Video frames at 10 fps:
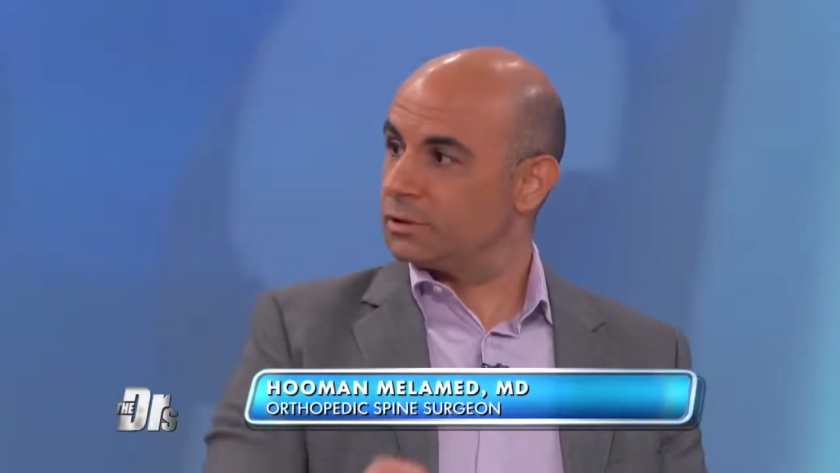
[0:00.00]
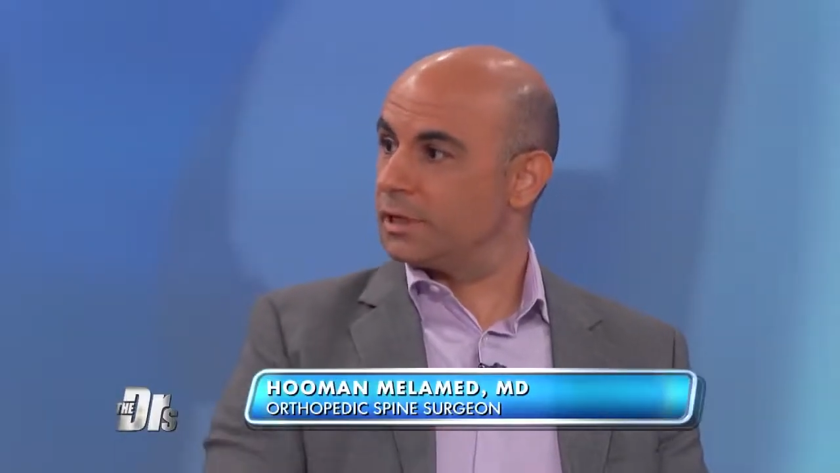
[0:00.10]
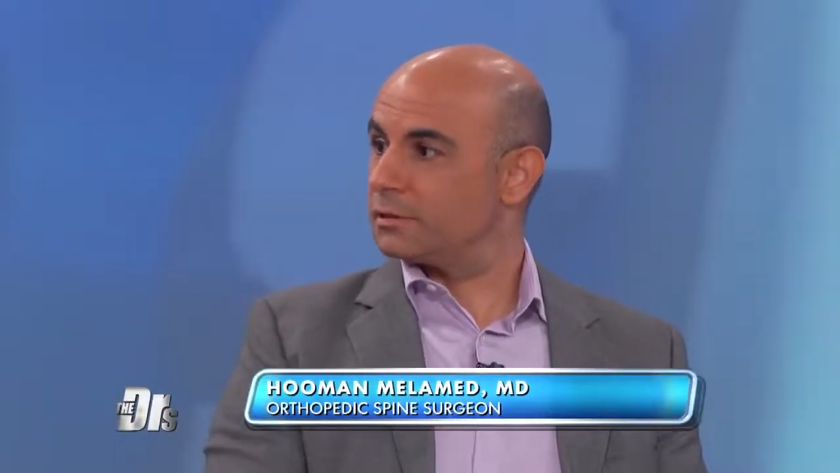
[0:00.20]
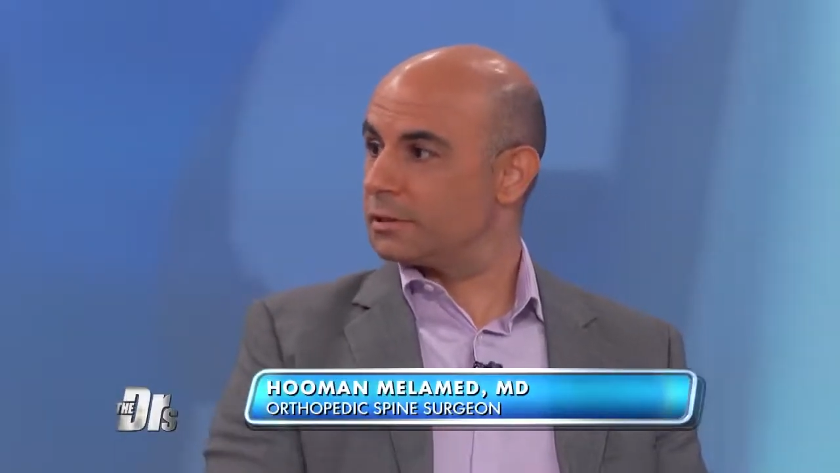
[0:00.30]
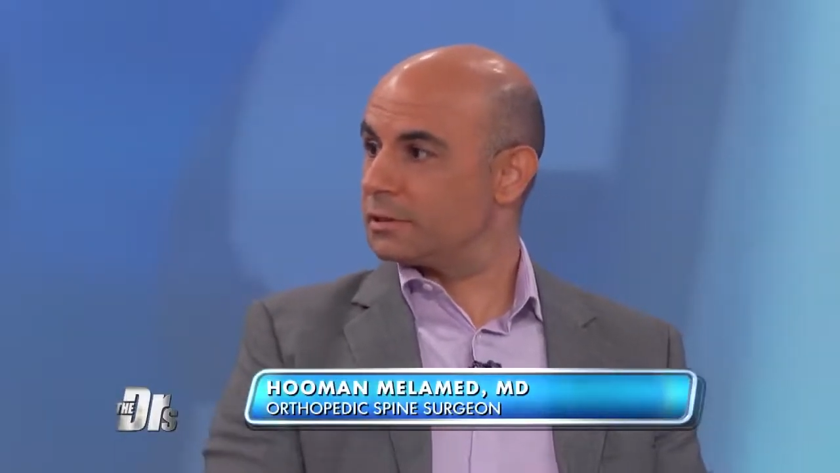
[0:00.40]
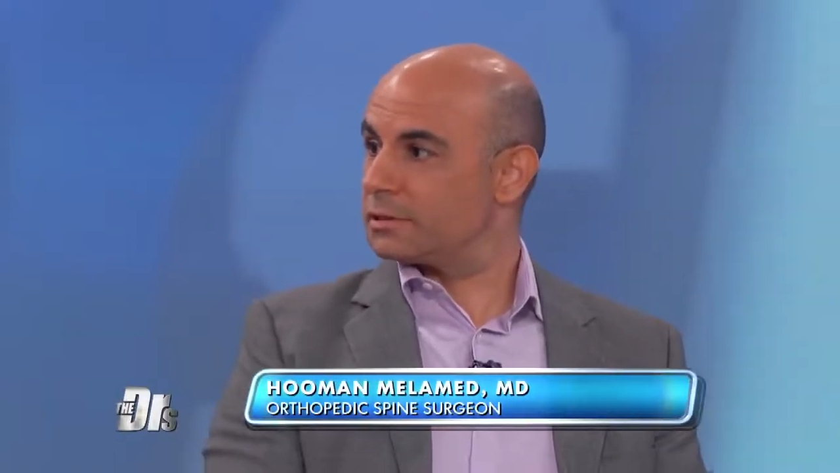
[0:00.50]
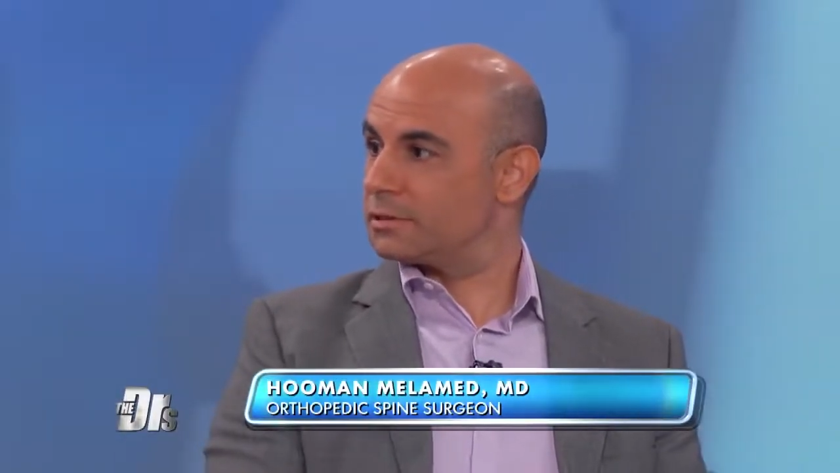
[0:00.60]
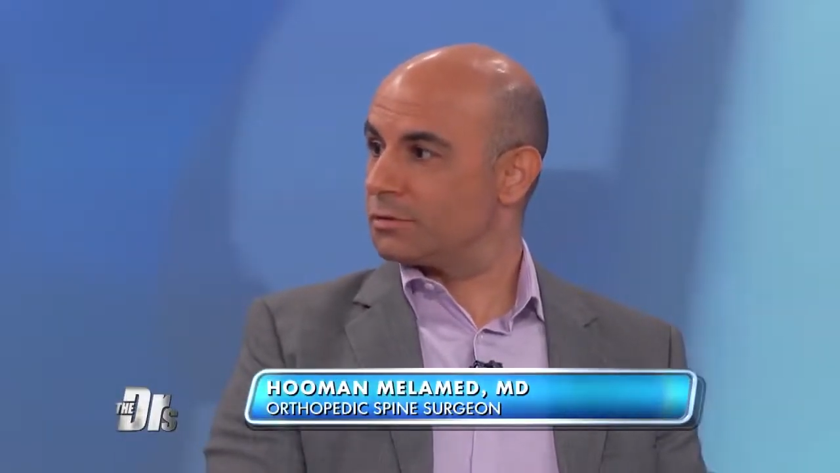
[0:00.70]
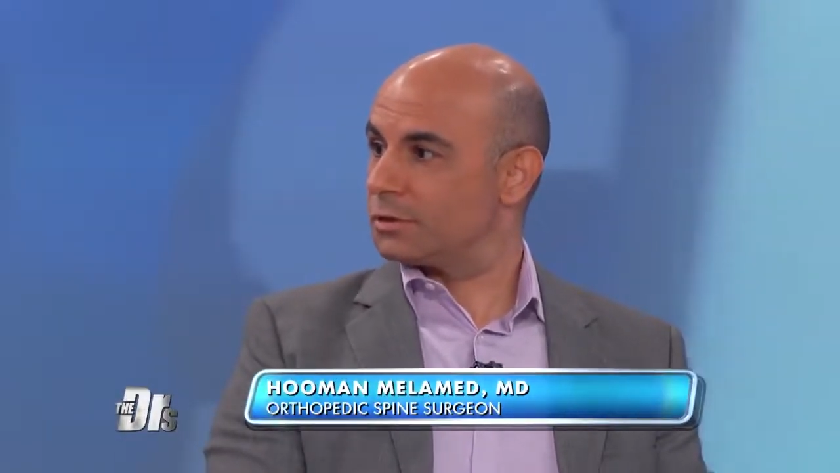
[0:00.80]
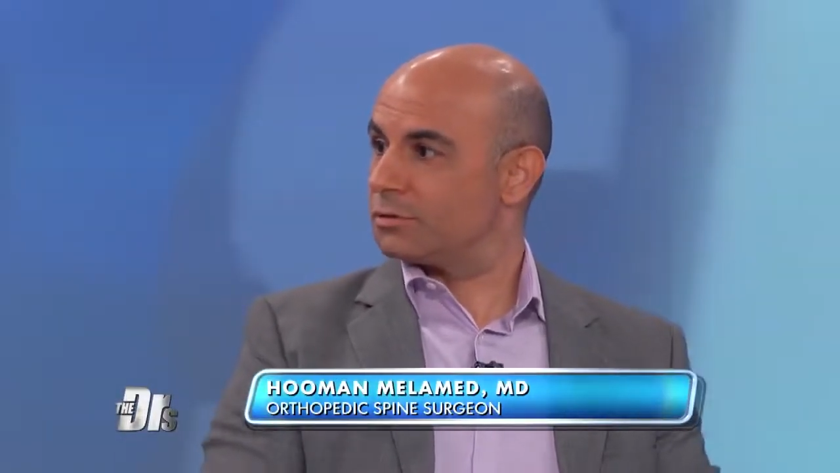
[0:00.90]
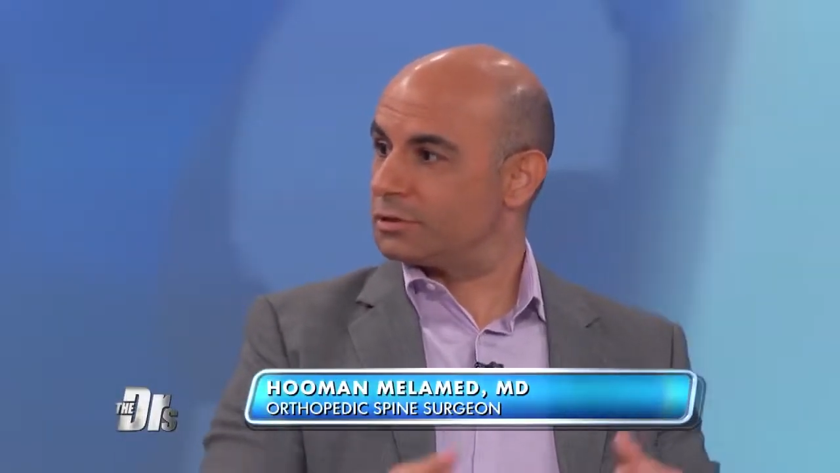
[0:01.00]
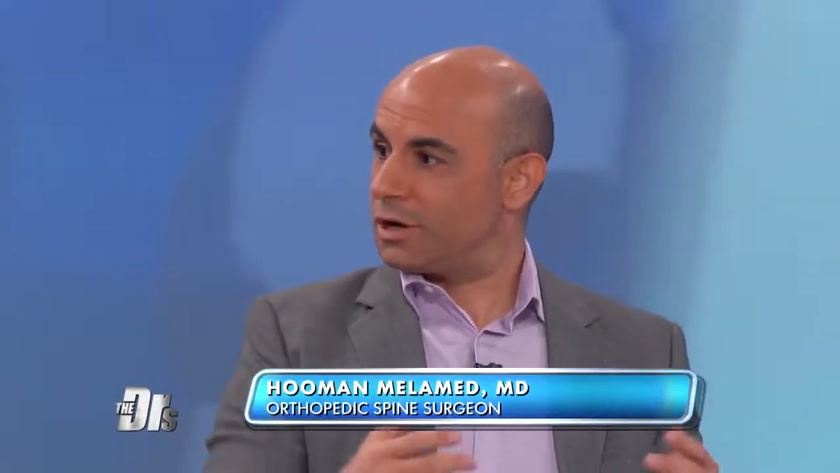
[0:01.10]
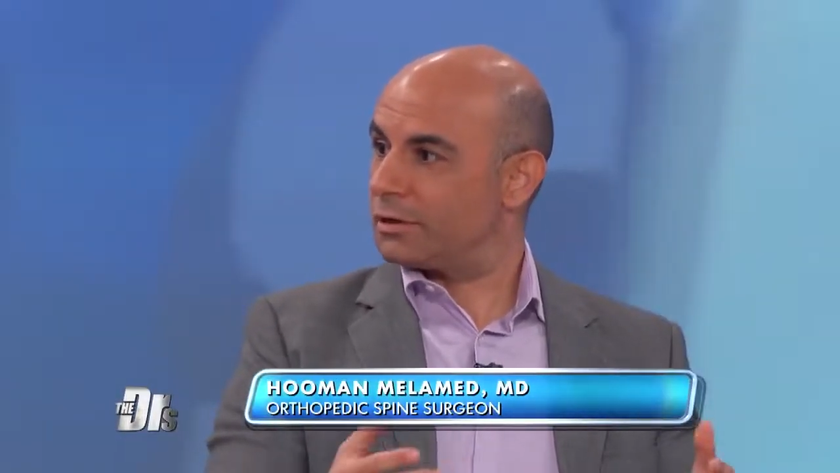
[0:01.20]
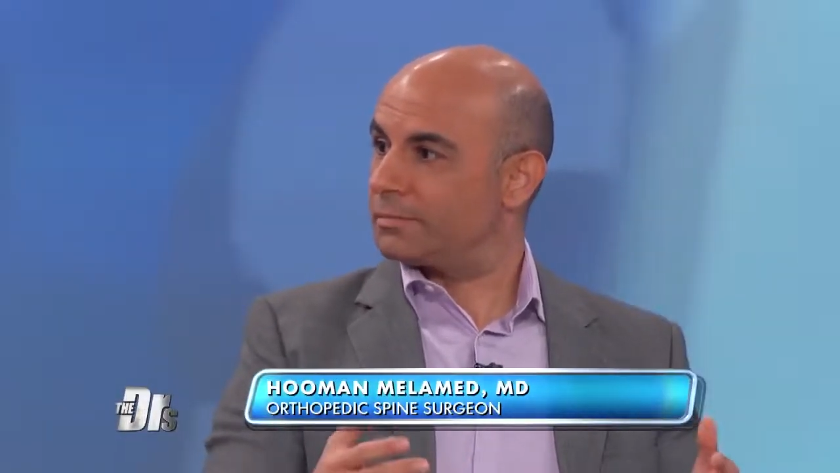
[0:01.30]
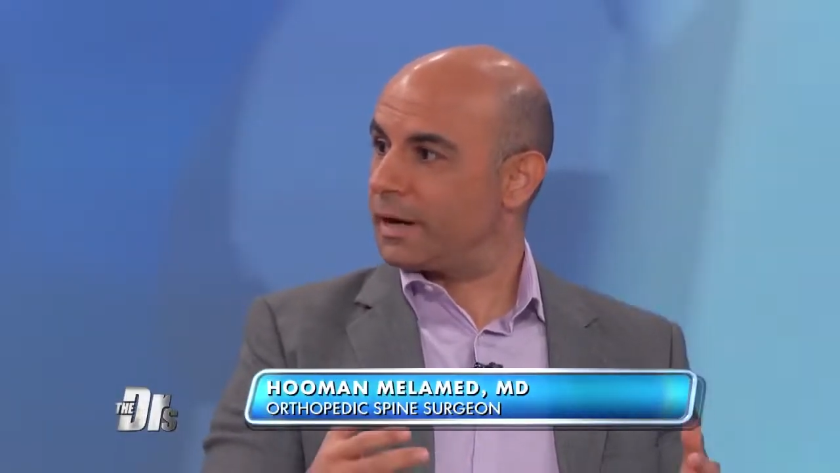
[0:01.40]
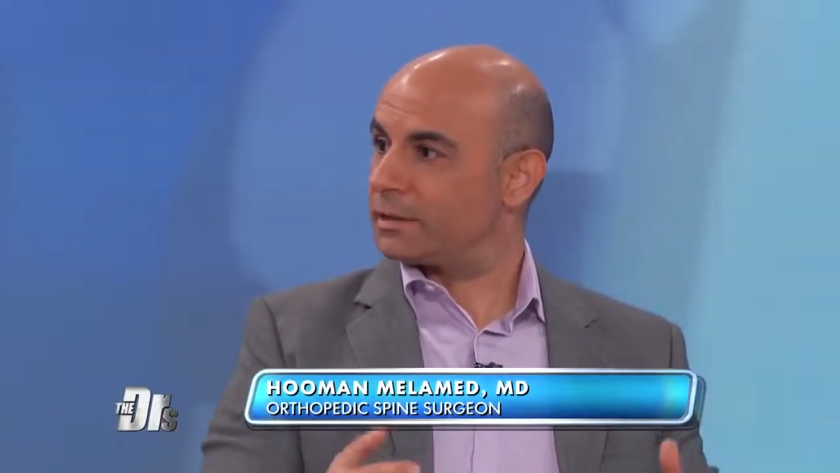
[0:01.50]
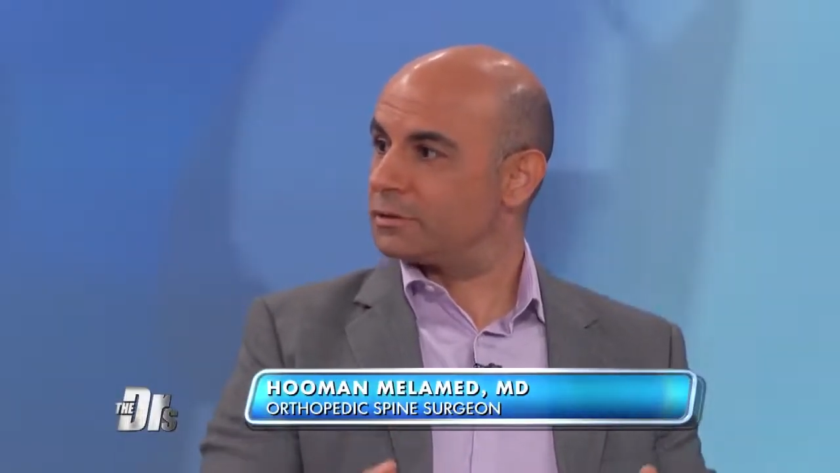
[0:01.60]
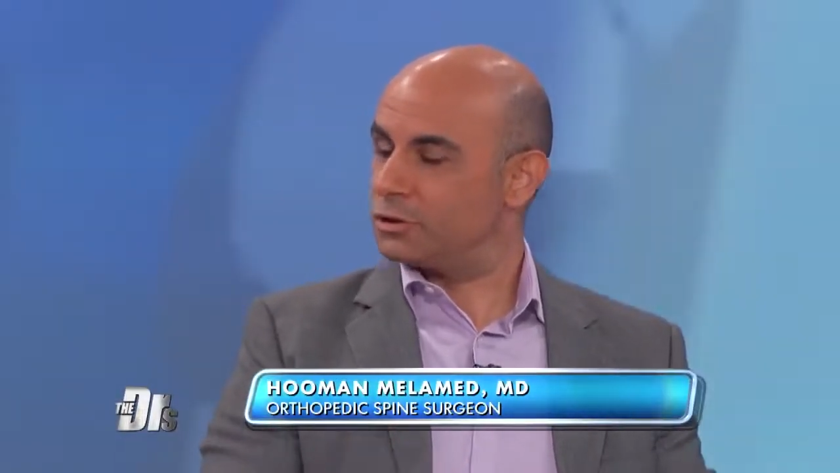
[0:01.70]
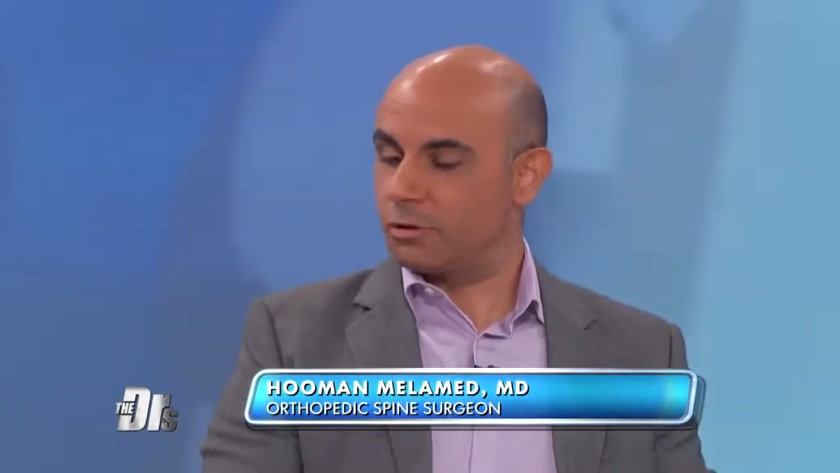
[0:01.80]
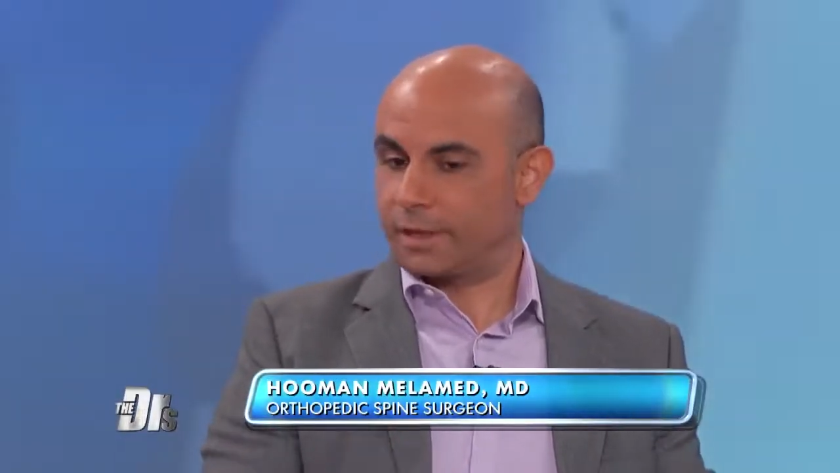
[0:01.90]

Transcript: dentist or a good chiropractor?